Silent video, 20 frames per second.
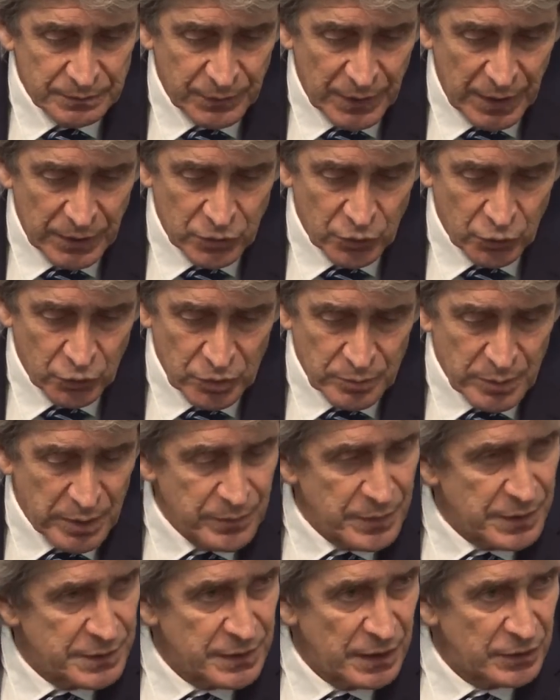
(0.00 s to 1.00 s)
I don't
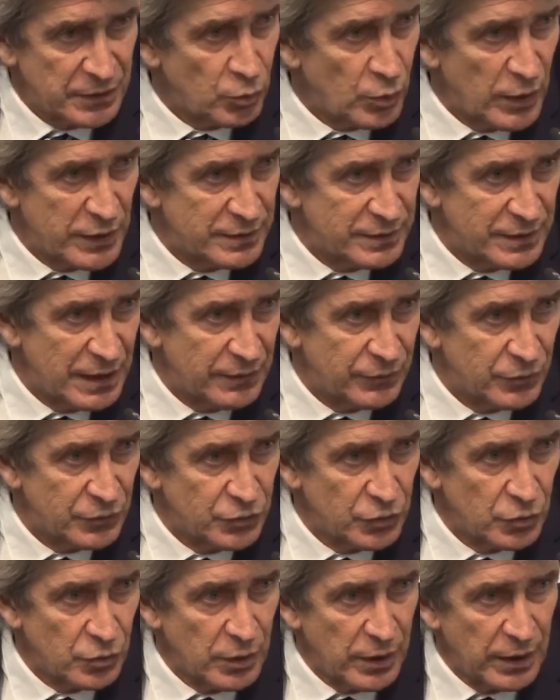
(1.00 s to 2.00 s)
remember just one save for
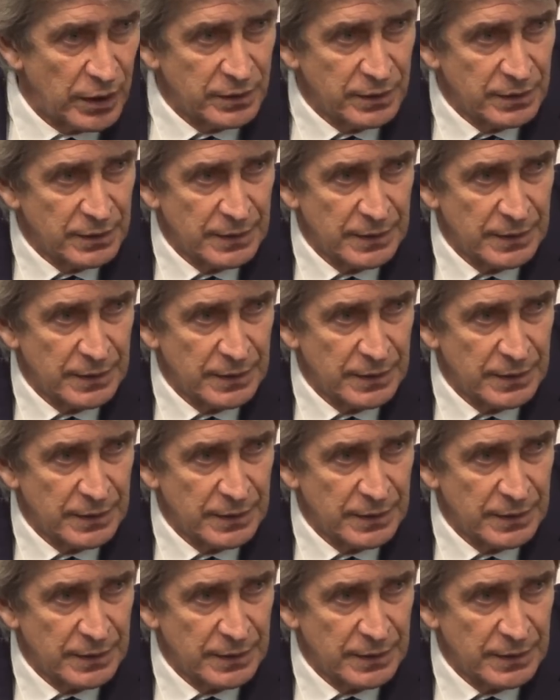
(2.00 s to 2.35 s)
Chohart.